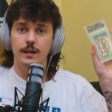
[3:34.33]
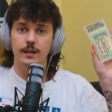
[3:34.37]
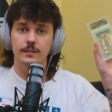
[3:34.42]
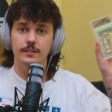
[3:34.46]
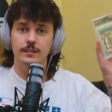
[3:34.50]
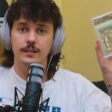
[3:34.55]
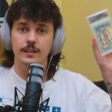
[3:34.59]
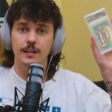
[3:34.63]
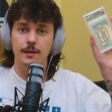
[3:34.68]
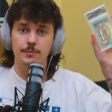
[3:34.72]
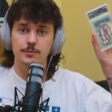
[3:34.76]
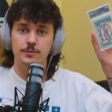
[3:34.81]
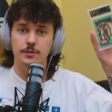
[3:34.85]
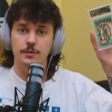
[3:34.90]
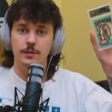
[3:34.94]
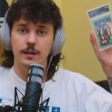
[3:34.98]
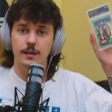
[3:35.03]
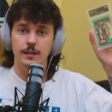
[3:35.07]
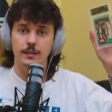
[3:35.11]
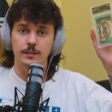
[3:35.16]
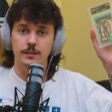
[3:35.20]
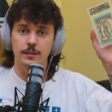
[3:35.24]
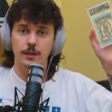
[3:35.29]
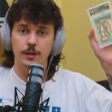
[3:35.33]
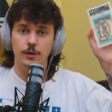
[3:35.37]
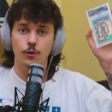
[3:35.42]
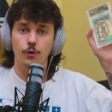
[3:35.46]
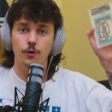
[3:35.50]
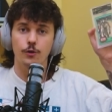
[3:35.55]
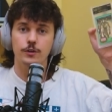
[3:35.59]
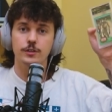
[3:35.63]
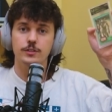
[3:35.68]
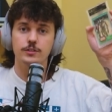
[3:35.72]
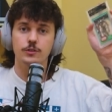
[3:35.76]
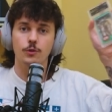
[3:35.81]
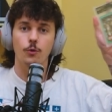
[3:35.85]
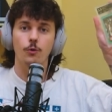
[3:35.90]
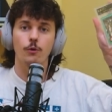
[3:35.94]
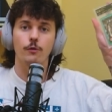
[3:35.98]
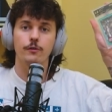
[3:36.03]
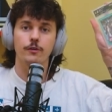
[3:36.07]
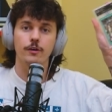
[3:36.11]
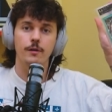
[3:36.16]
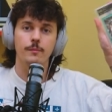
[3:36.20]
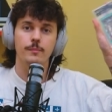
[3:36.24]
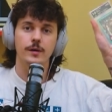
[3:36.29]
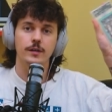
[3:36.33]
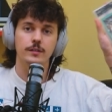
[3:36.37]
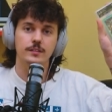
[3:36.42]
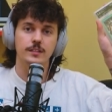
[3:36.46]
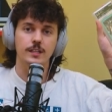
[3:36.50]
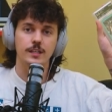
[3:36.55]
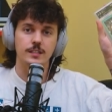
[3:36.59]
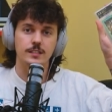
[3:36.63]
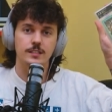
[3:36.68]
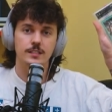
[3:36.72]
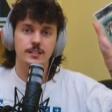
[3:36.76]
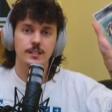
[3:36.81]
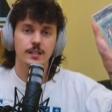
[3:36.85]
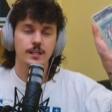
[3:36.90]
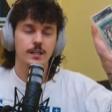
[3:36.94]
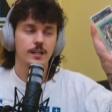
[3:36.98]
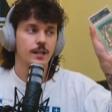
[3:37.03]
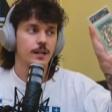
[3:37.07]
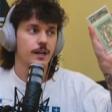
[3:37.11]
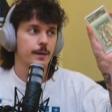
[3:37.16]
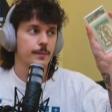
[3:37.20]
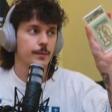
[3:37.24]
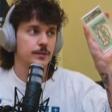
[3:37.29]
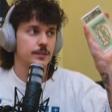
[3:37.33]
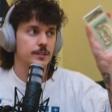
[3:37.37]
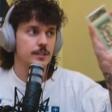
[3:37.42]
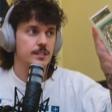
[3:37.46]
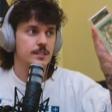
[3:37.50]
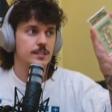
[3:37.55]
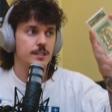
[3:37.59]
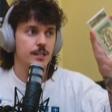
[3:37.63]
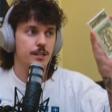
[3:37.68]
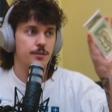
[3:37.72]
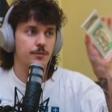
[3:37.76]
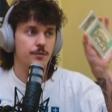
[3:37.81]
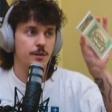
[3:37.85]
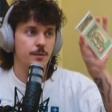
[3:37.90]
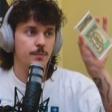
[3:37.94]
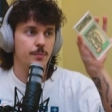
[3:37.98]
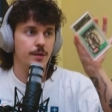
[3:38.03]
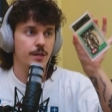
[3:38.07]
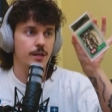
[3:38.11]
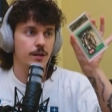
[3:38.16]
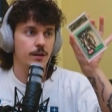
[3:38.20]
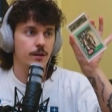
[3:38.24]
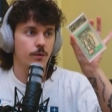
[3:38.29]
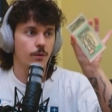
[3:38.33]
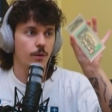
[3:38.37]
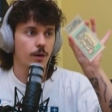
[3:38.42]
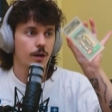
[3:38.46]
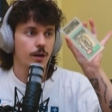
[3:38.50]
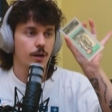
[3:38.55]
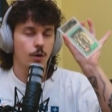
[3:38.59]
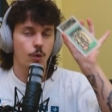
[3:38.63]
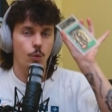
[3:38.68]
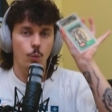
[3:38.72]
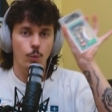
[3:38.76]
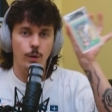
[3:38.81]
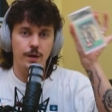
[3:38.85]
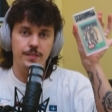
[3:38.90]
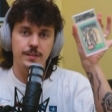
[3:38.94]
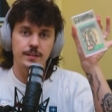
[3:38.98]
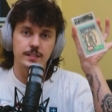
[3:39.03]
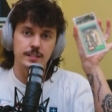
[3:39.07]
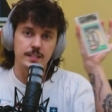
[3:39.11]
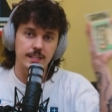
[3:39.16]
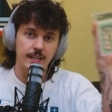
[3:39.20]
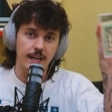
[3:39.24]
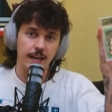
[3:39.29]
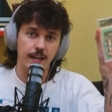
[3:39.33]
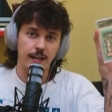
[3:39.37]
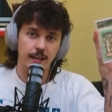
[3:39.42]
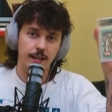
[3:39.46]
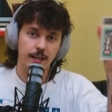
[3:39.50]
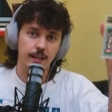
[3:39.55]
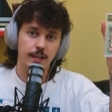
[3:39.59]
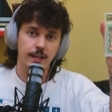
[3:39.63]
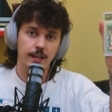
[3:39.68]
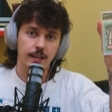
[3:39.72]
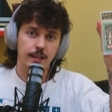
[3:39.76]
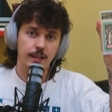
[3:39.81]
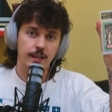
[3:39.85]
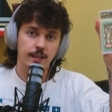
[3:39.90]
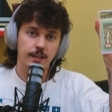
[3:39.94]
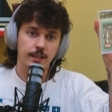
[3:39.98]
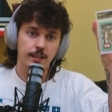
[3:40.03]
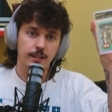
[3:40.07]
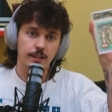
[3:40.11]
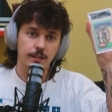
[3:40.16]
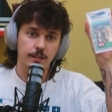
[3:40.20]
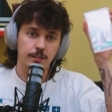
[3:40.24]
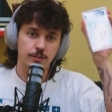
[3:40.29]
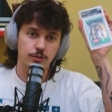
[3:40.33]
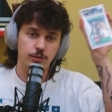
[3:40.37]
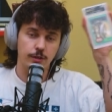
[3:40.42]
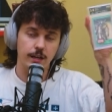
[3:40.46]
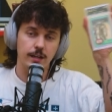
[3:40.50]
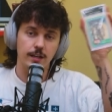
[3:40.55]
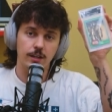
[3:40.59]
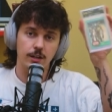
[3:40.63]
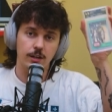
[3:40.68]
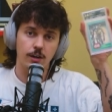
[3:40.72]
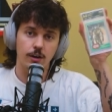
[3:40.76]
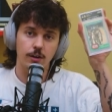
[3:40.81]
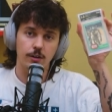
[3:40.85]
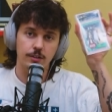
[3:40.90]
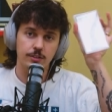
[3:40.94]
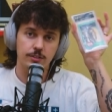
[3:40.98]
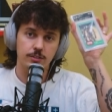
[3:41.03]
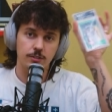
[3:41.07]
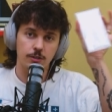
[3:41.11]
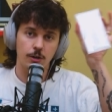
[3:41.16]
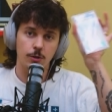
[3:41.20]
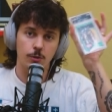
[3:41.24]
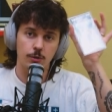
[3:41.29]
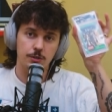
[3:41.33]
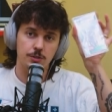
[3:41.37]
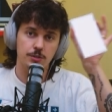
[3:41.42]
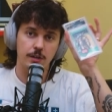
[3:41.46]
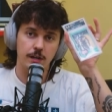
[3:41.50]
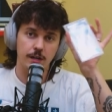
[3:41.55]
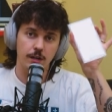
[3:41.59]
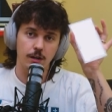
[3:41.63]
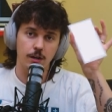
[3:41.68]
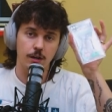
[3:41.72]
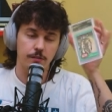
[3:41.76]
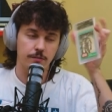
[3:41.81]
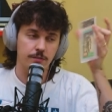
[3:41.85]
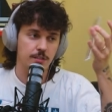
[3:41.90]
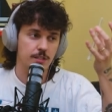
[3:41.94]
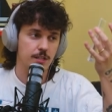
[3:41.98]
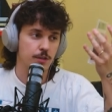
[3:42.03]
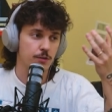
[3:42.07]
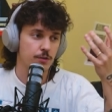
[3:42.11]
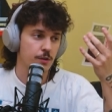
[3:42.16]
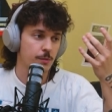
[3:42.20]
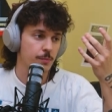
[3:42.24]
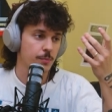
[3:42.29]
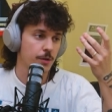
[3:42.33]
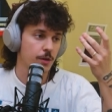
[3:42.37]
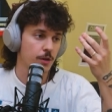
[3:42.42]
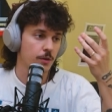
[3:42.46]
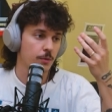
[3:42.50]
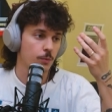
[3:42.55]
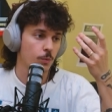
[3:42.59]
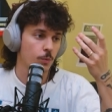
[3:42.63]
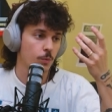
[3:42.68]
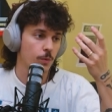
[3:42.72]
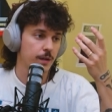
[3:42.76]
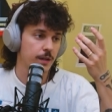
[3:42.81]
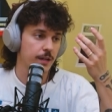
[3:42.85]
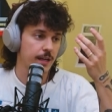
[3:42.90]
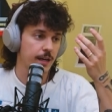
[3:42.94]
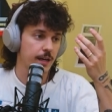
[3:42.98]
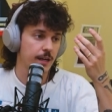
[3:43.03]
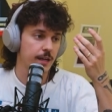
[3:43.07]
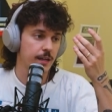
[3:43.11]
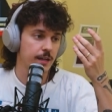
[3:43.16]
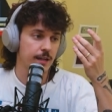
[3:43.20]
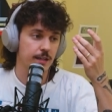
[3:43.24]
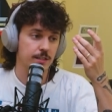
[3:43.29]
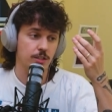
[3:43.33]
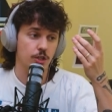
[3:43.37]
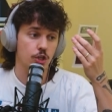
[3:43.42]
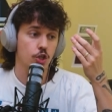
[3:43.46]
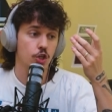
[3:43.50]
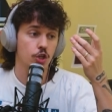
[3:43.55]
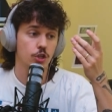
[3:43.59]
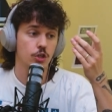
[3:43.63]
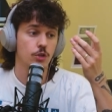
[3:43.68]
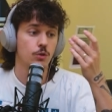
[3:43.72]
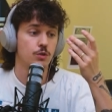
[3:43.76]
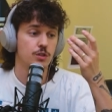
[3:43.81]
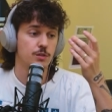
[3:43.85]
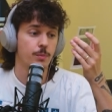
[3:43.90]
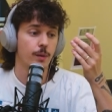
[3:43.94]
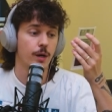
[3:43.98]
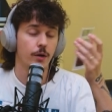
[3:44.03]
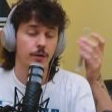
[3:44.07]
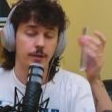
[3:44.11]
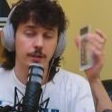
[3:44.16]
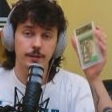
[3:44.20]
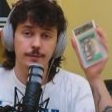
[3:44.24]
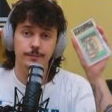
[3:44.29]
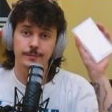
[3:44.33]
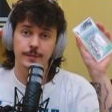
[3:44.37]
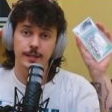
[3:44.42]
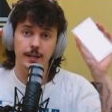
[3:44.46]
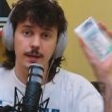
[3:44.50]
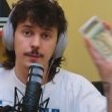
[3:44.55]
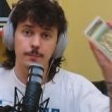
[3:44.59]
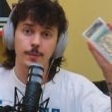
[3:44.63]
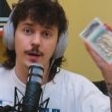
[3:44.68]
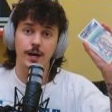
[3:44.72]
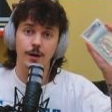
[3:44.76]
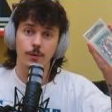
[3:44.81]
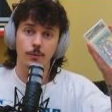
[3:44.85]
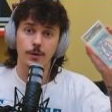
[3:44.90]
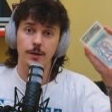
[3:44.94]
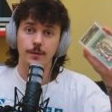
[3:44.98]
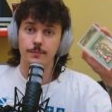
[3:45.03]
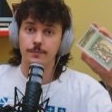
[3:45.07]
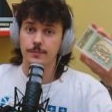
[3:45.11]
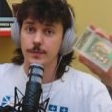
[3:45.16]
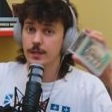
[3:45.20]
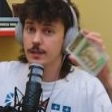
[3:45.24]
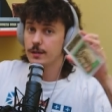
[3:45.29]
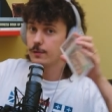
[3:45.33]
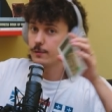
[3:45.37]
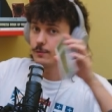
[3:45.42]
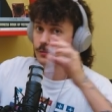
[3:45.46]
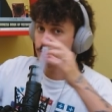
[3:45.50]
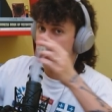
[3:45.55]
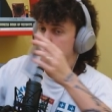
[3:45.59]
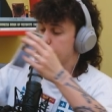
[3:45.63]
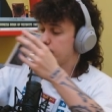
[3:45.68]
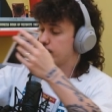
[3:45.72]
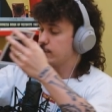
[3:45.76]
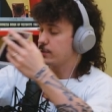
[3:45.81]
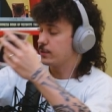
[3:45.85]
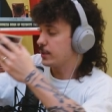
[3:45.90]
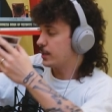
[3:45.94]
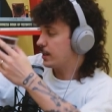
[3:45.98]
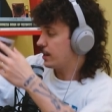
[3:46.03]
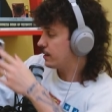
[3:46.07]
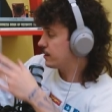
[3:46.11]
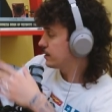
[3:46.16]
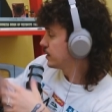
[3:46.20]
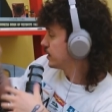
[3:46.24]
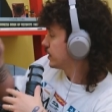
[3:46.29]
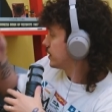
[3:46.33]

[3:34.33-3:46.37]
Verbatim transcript: I did an episode, a Kurtis Conner about the C-3PO with a dick, a Star Wars trading card with C-3PO. When he has a huge boner, and I bought one for the studio.